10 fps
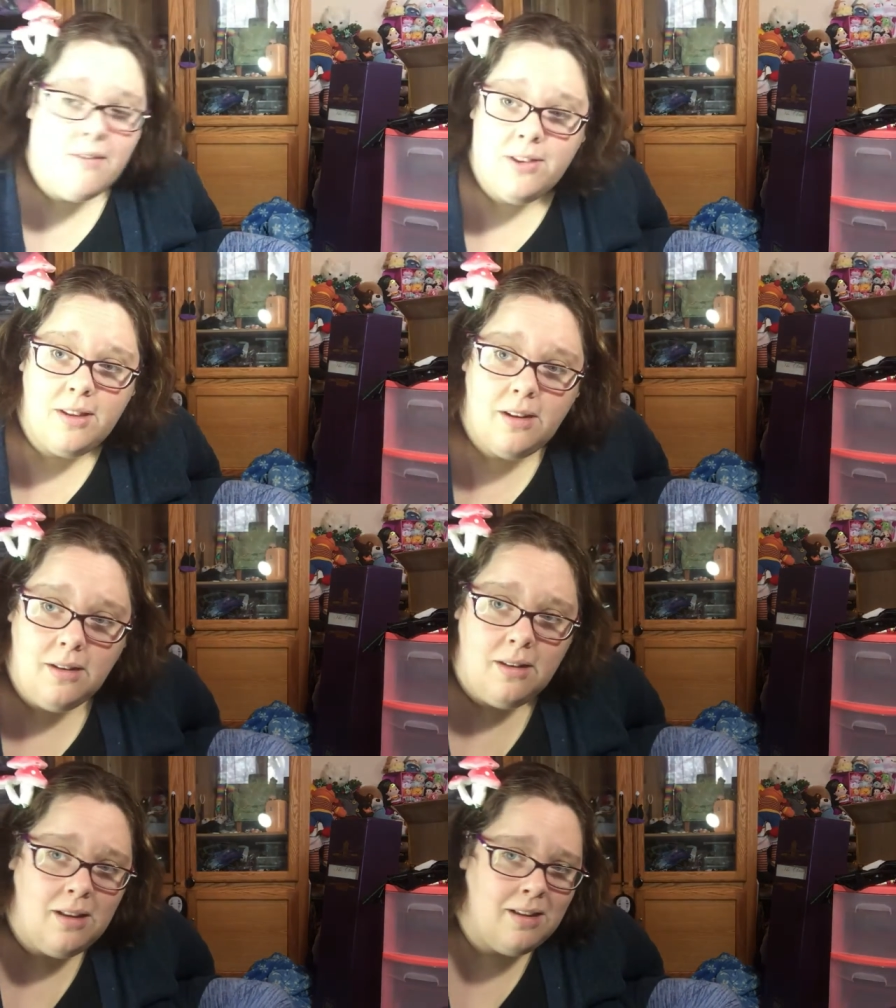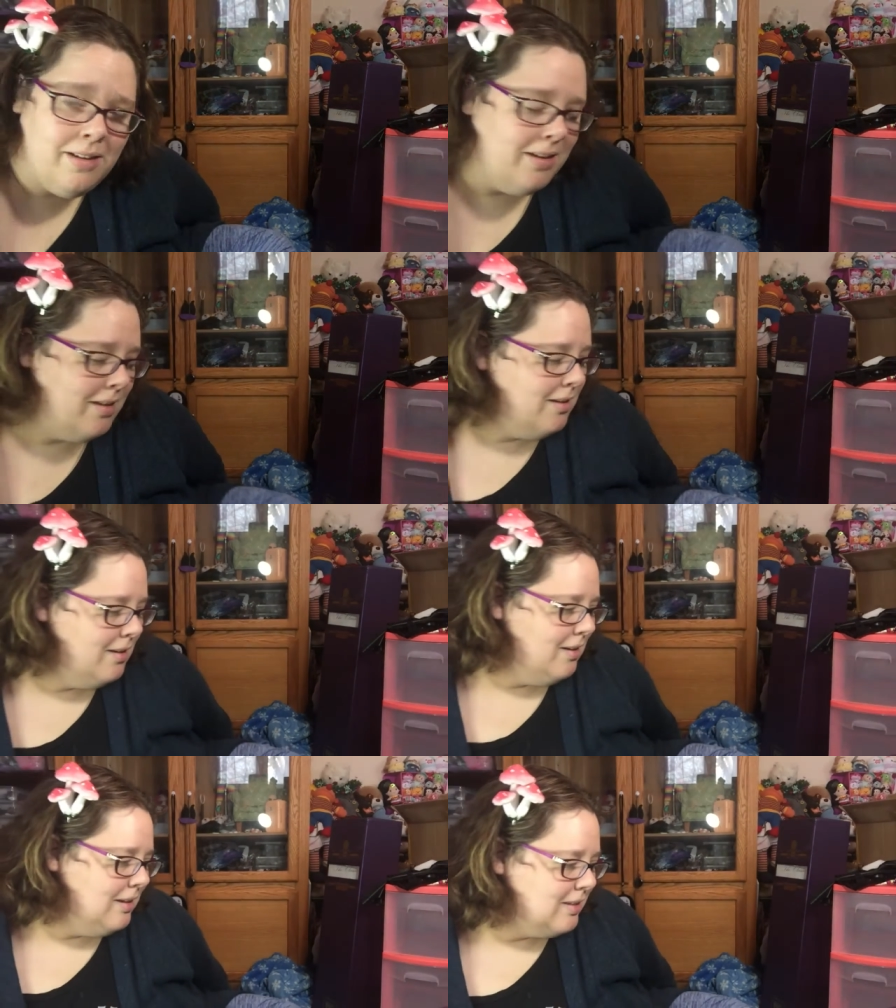have a little
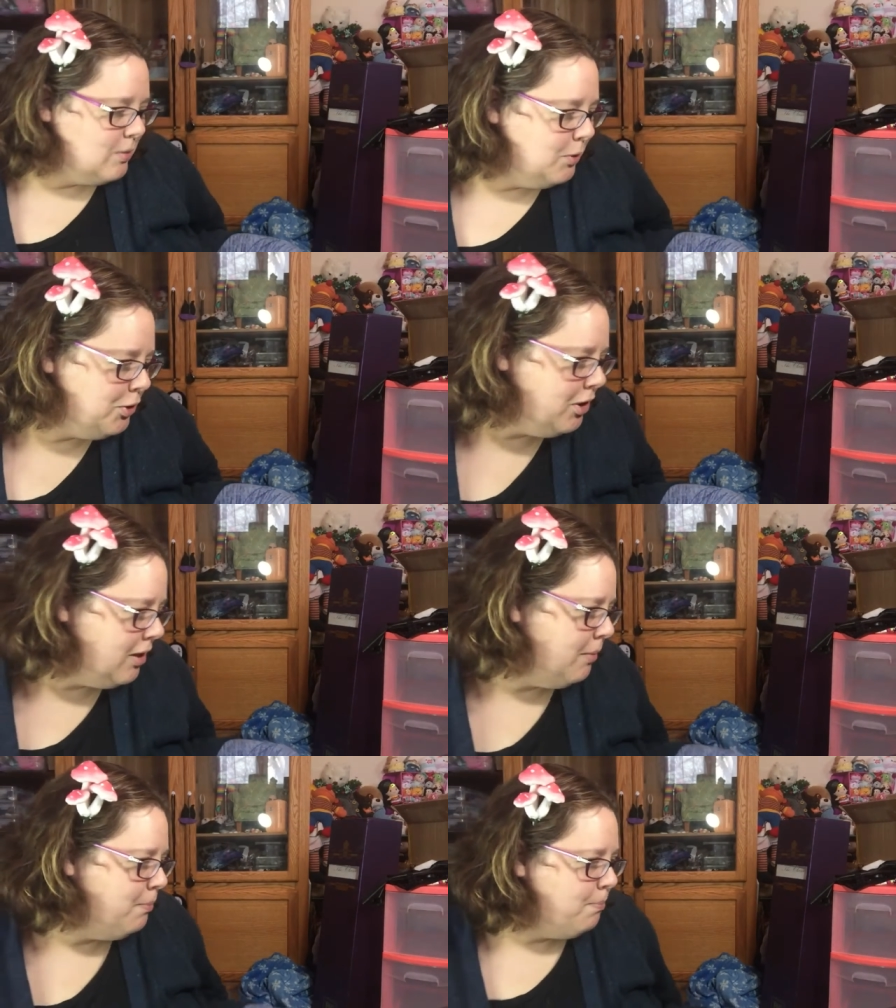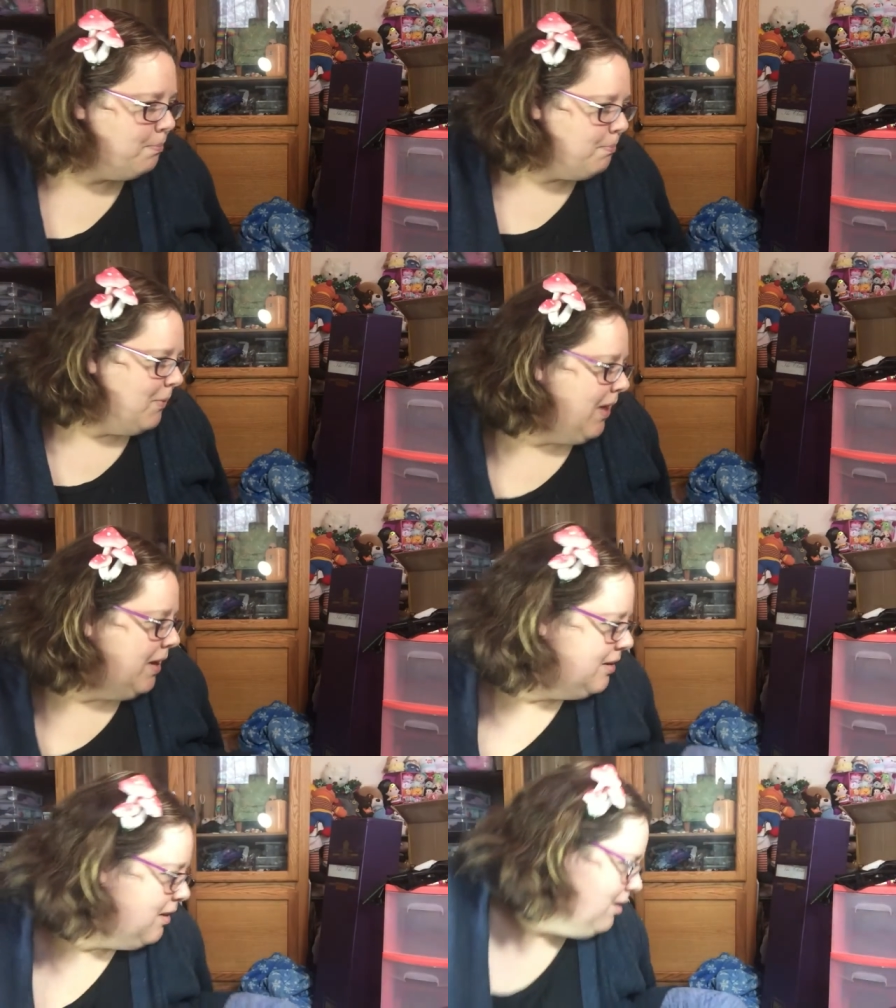squishy
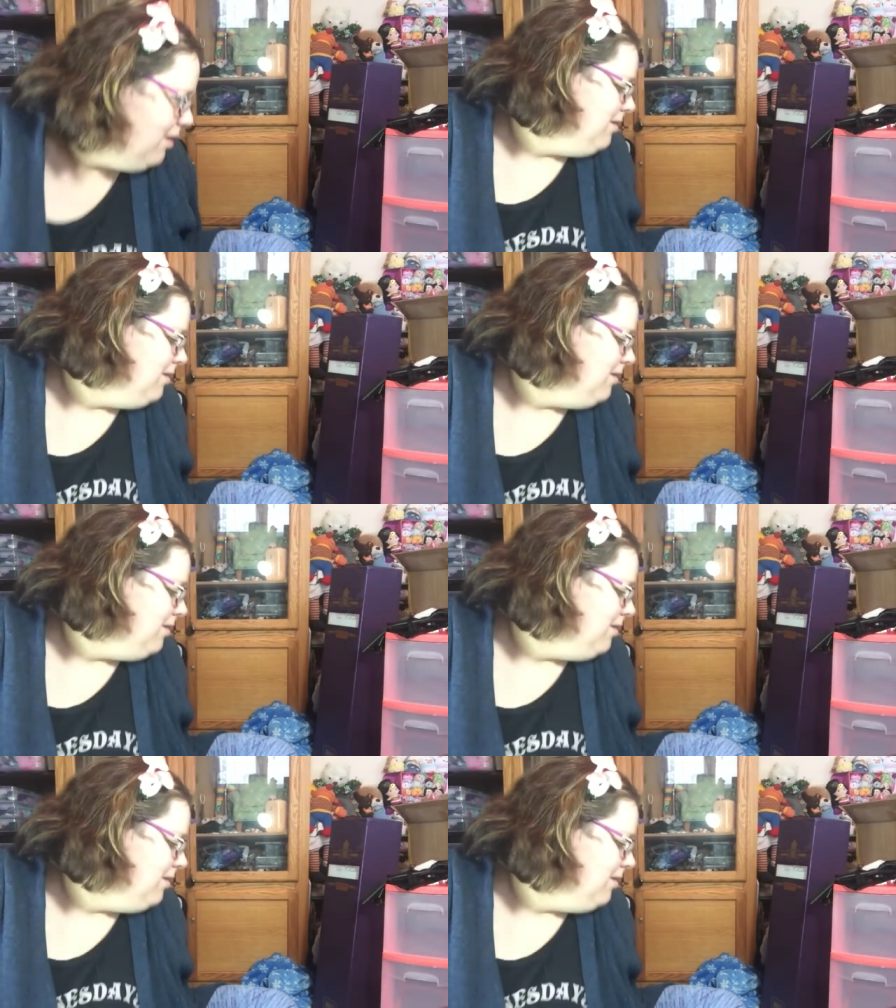thing to